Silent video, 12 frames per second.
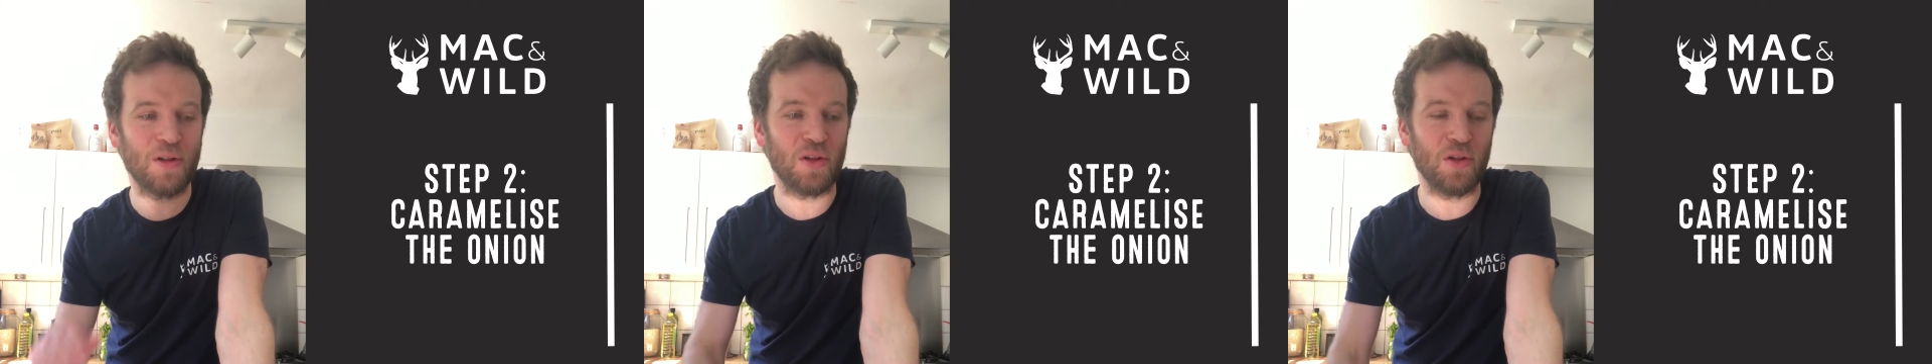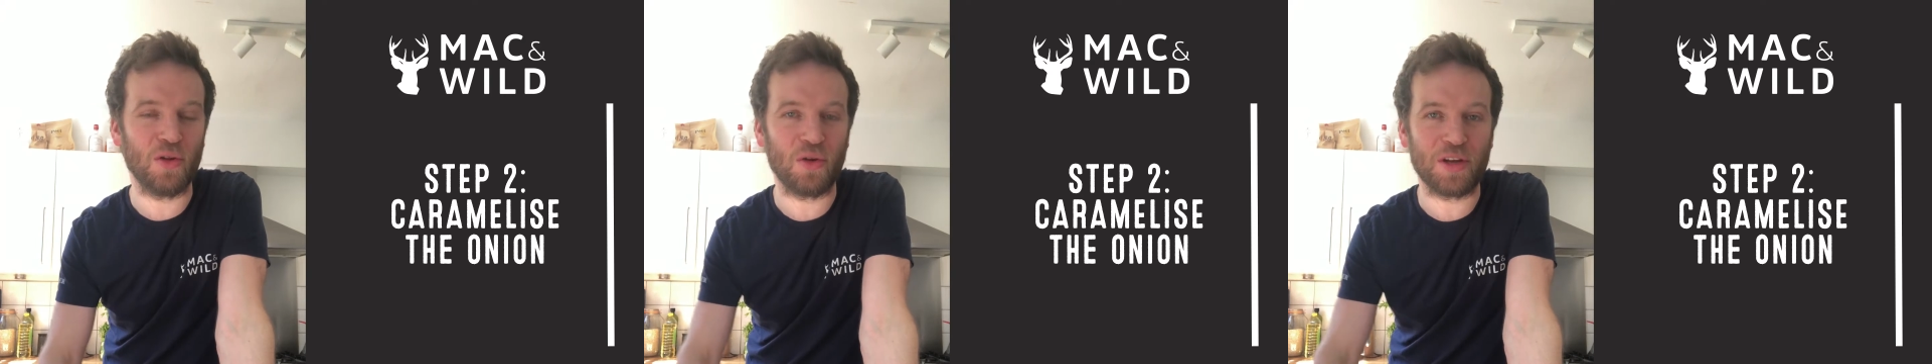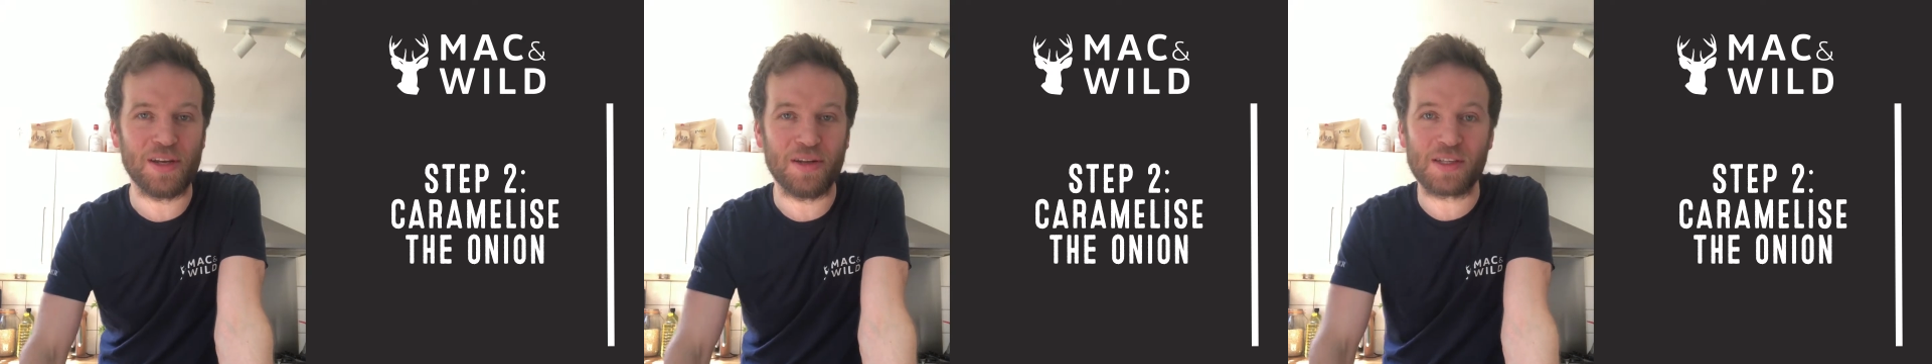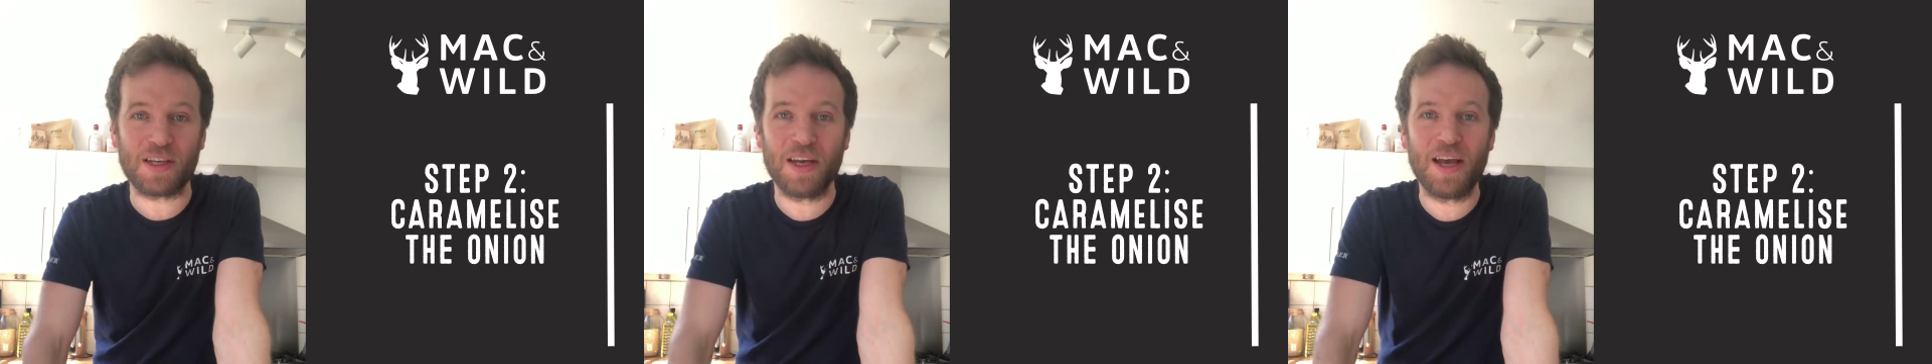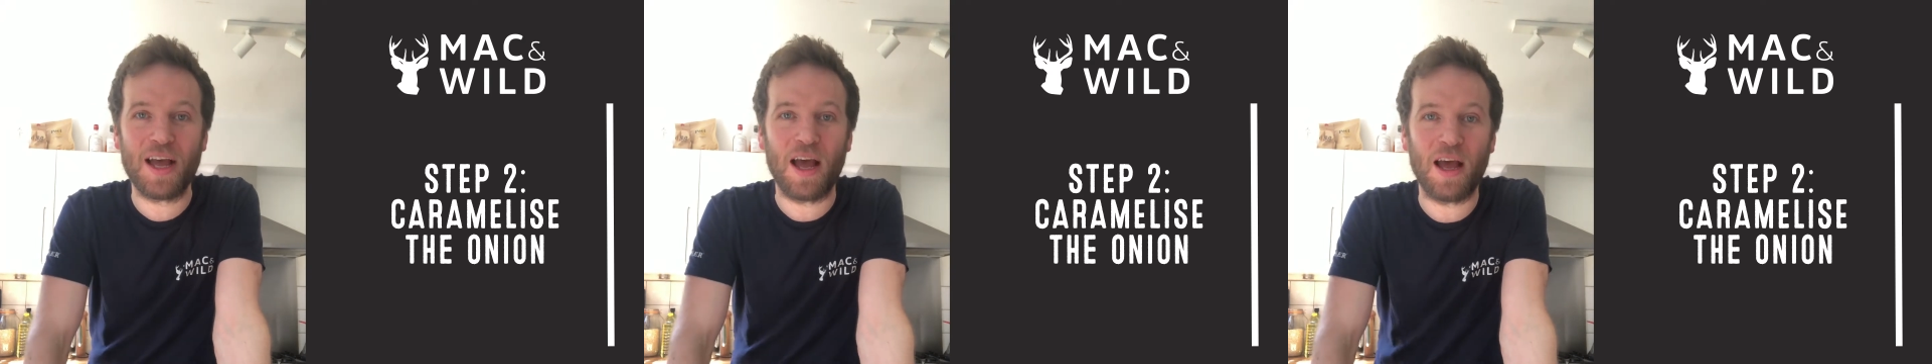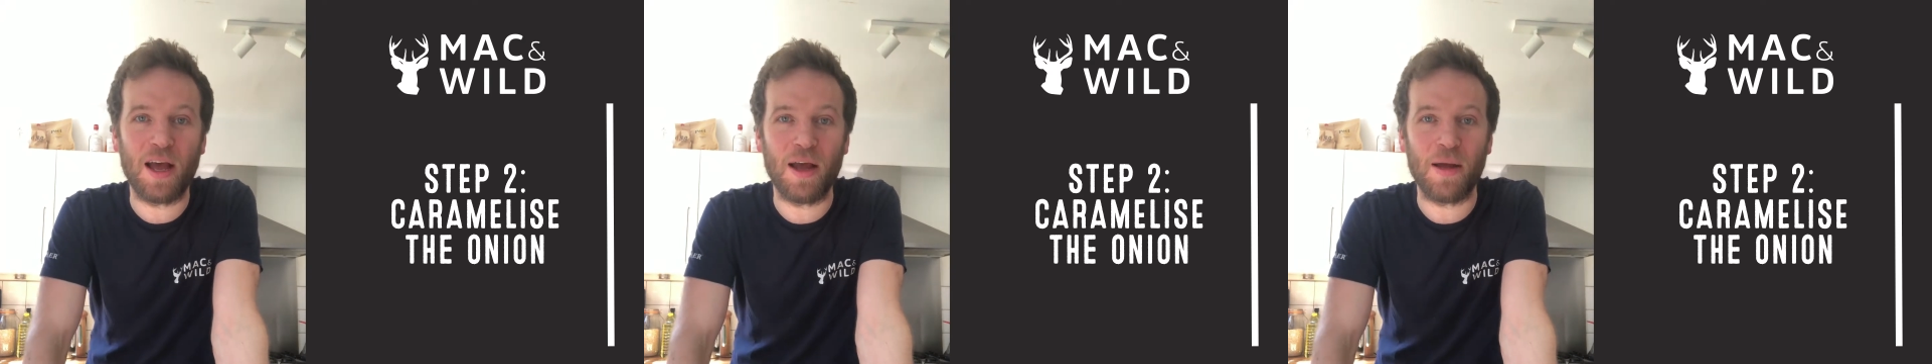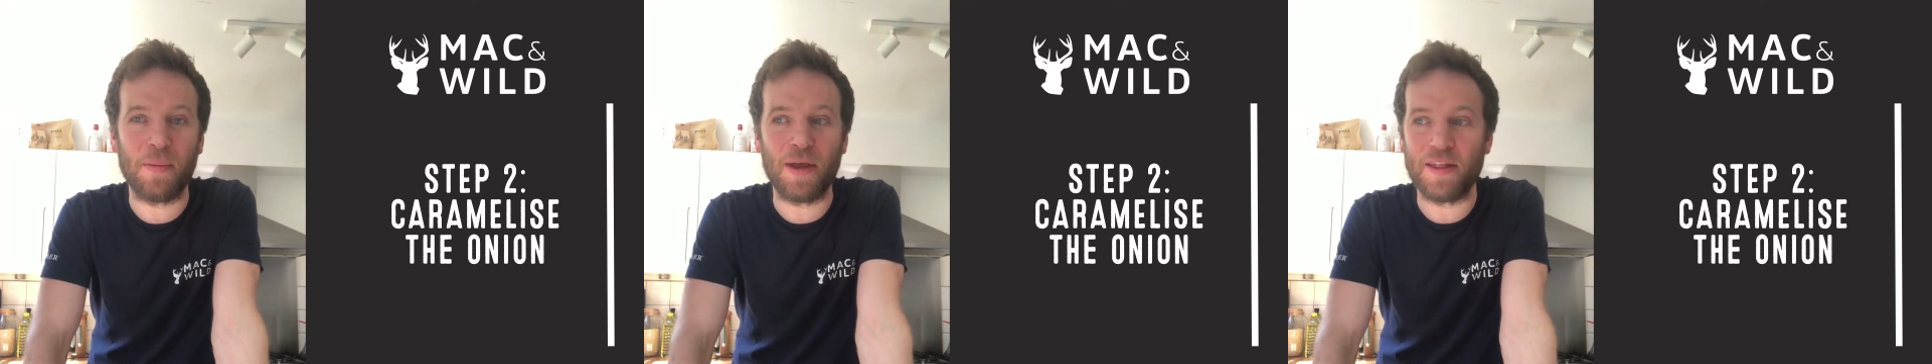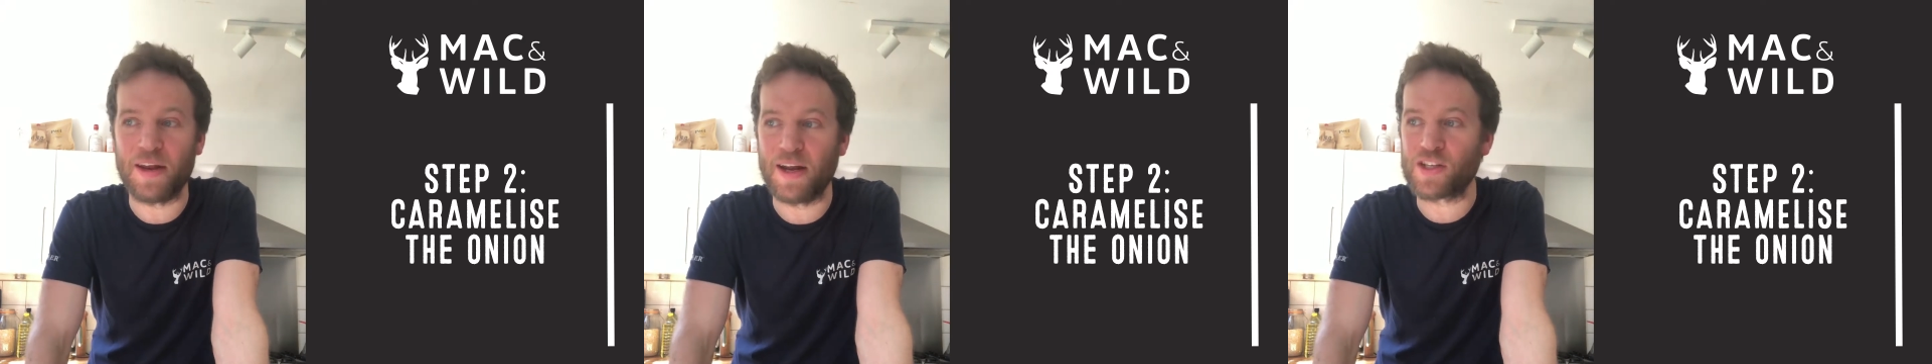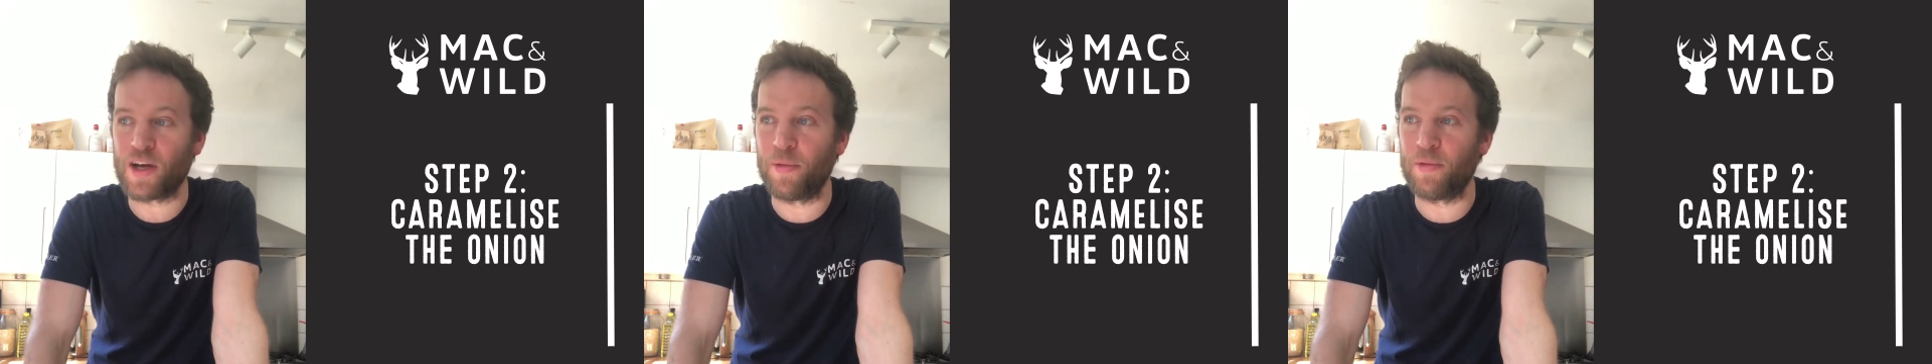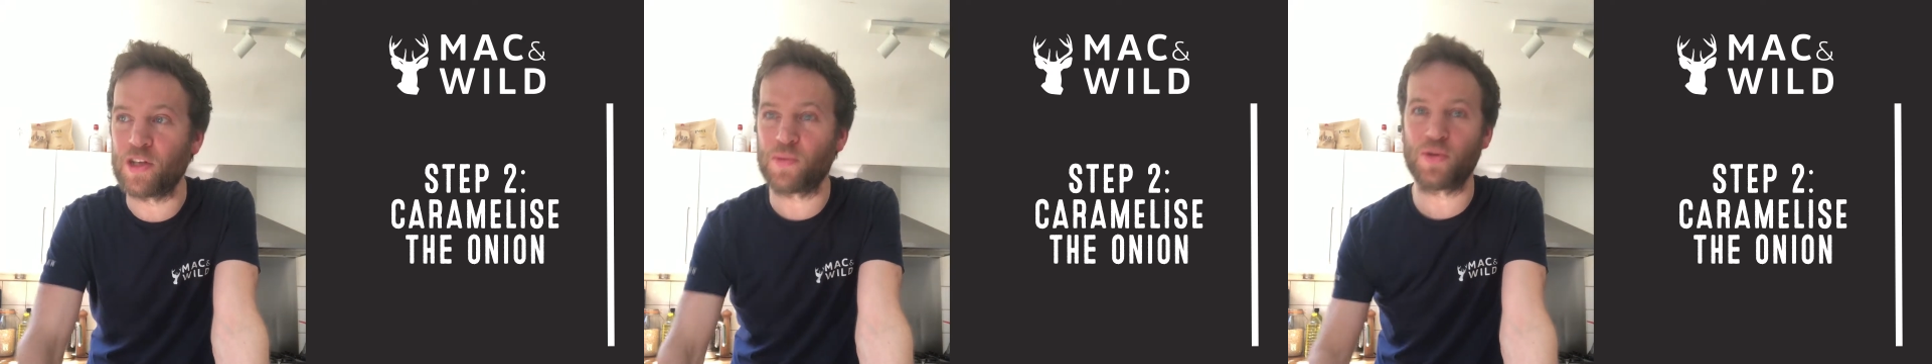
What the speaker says: low heat in the next couple of minutes.